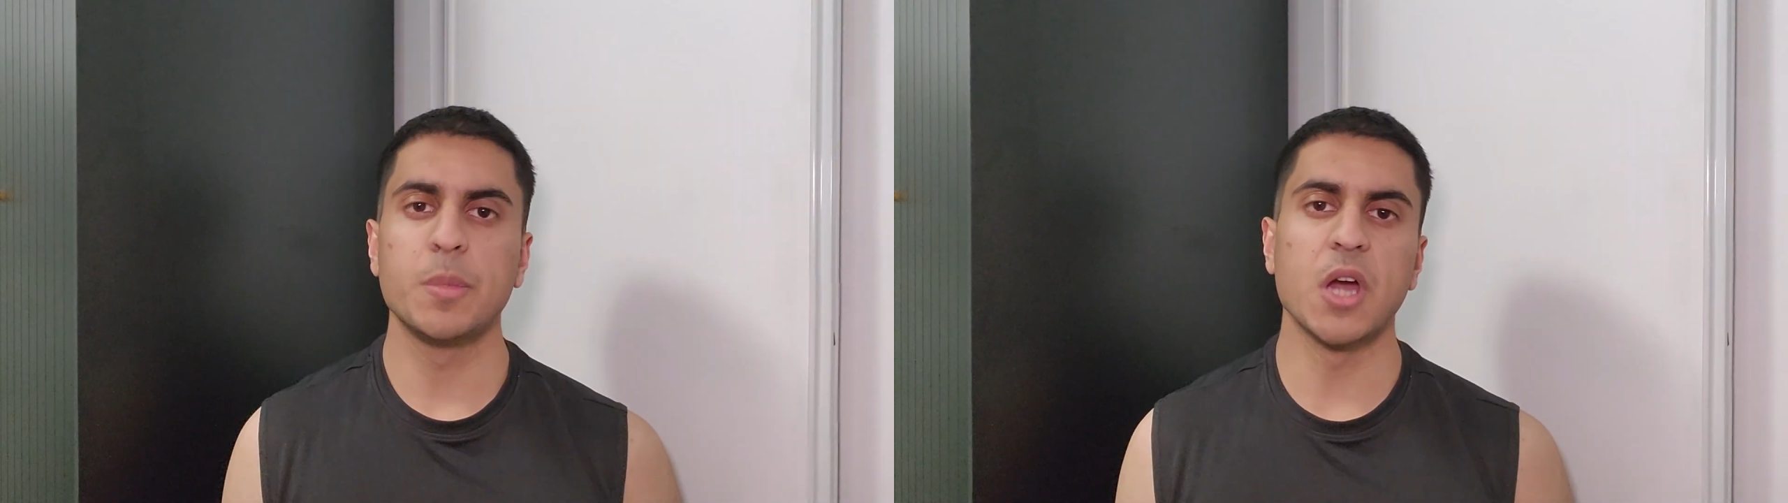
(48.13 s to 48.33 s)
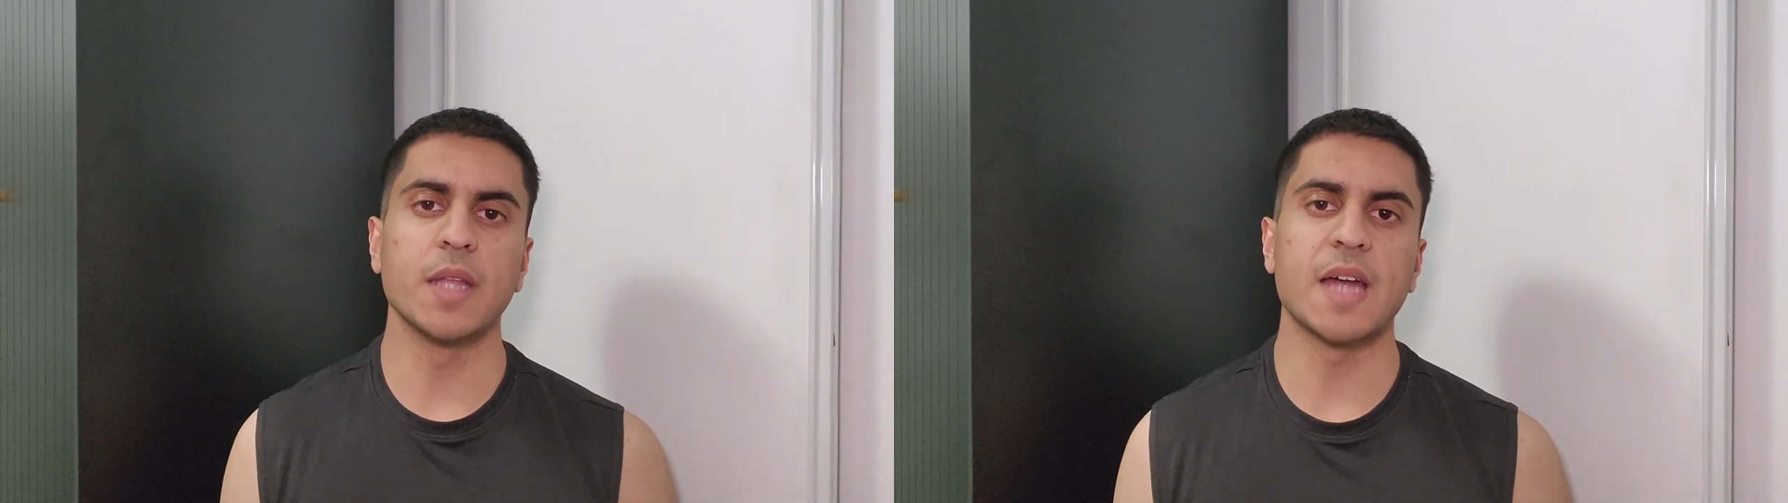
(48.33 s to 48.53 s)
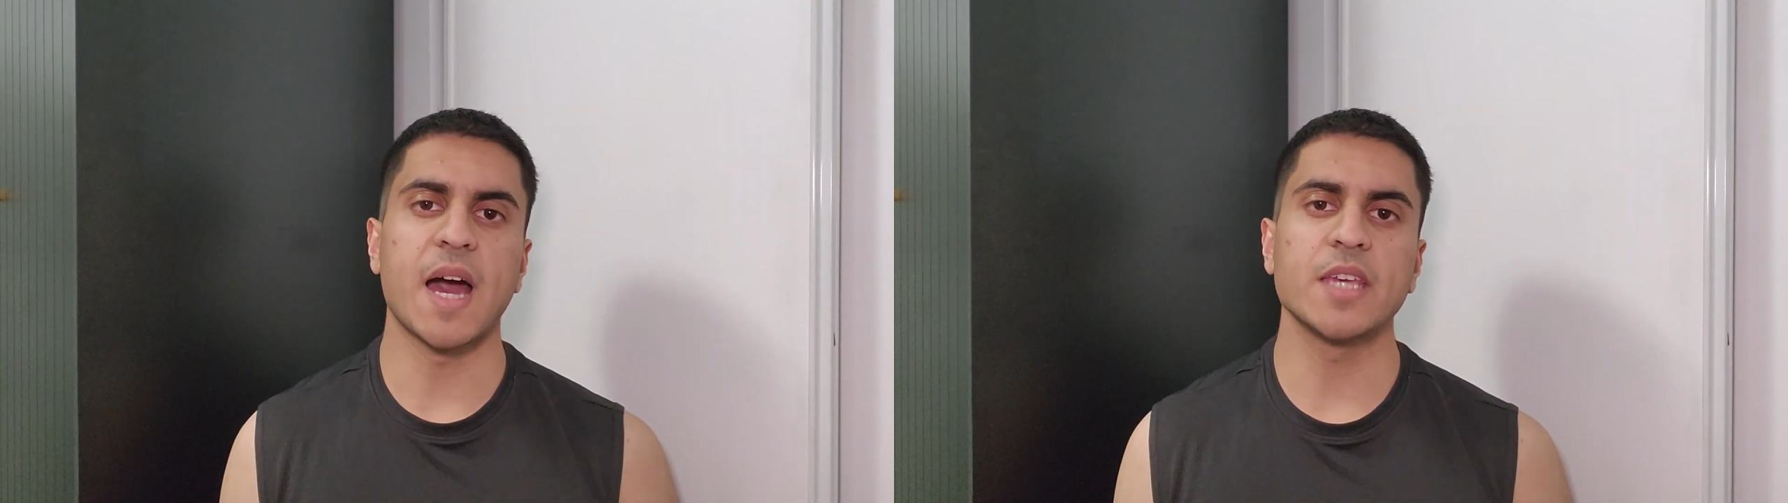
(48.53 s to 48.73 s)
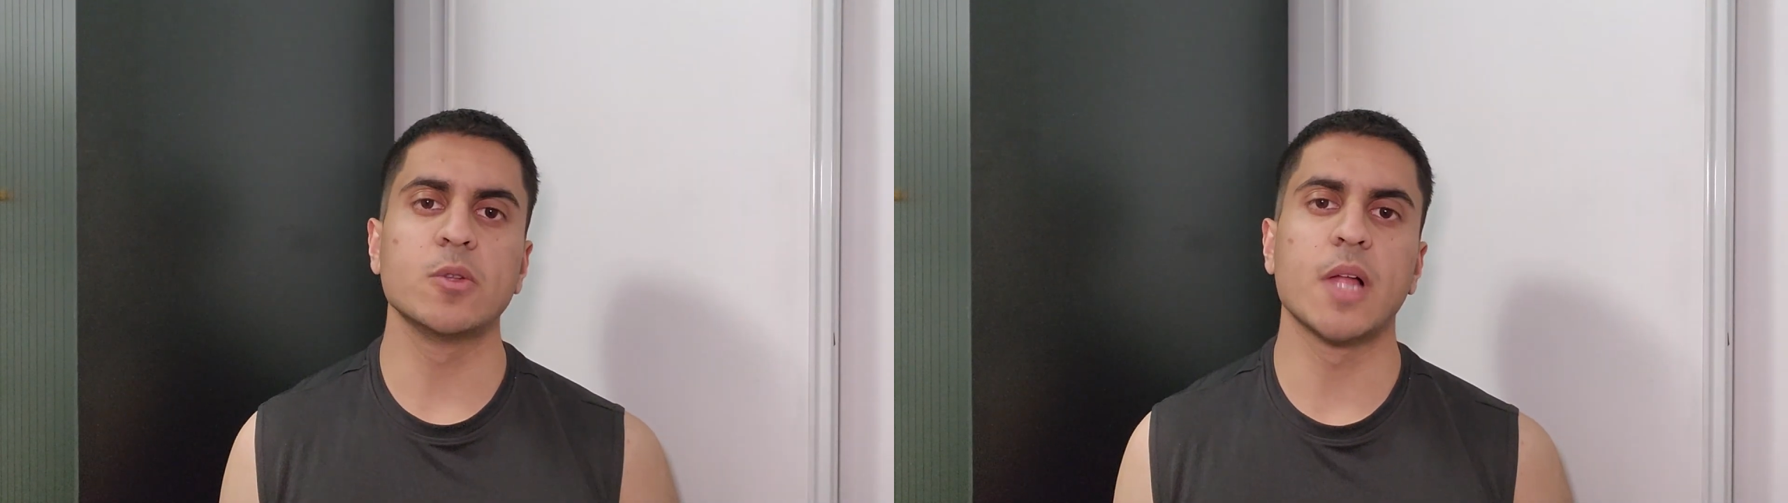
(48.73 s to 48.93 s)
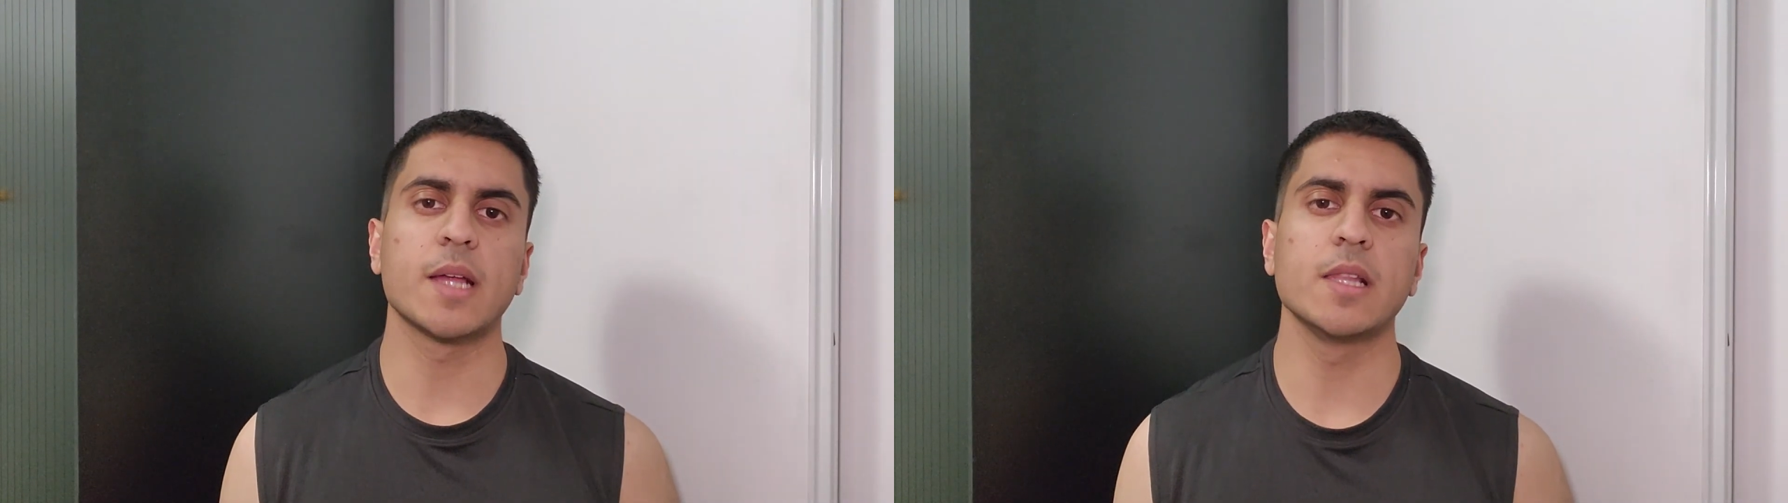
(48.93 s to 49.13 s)
Beyond that, you
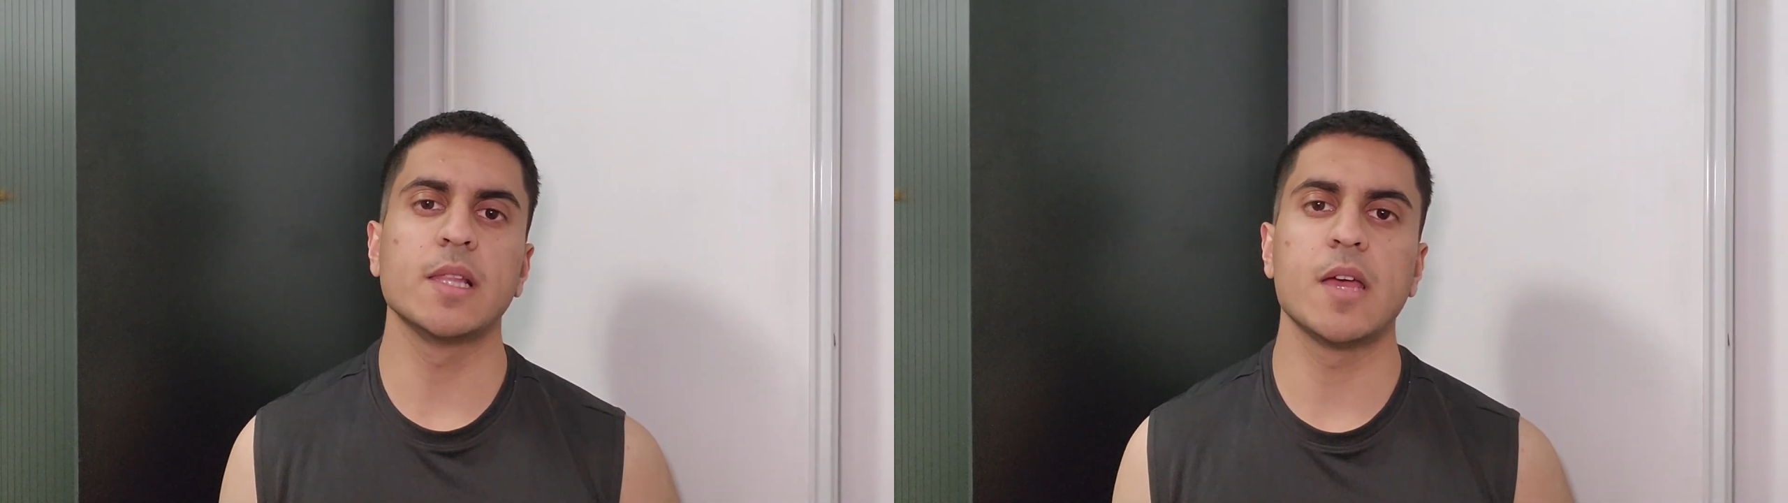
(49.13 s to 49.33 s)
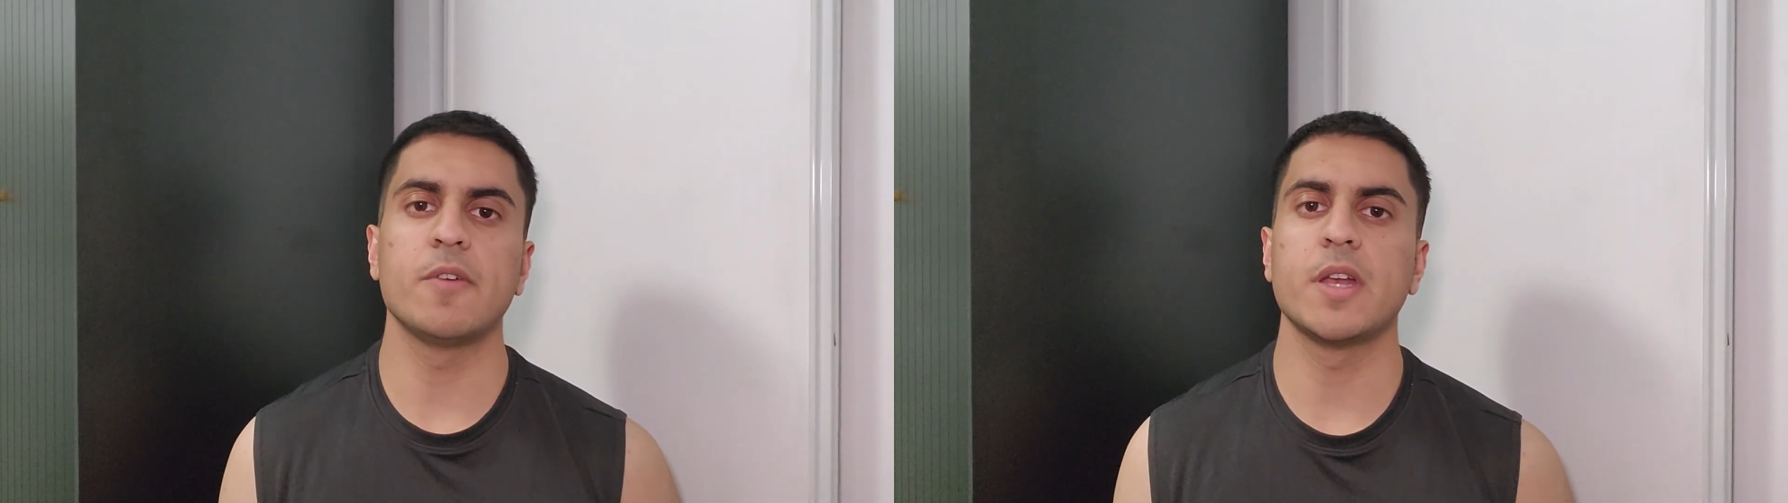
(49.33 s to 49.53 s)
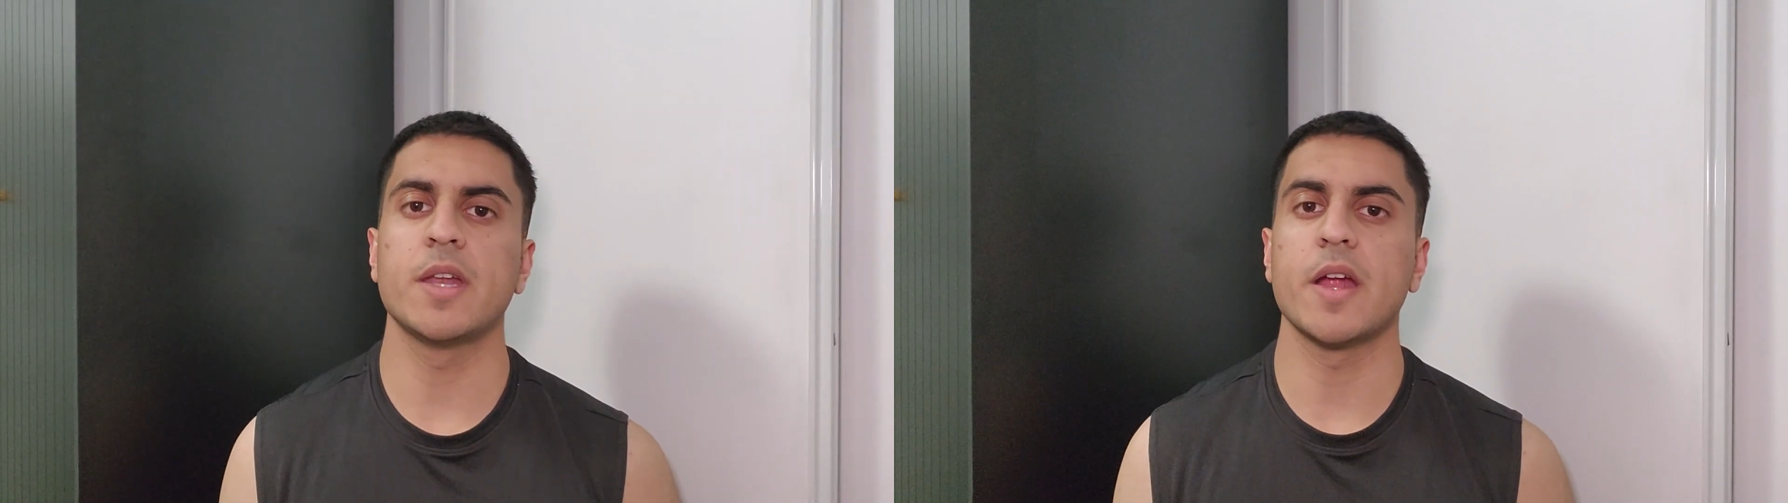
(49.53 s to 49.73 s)
likely live in an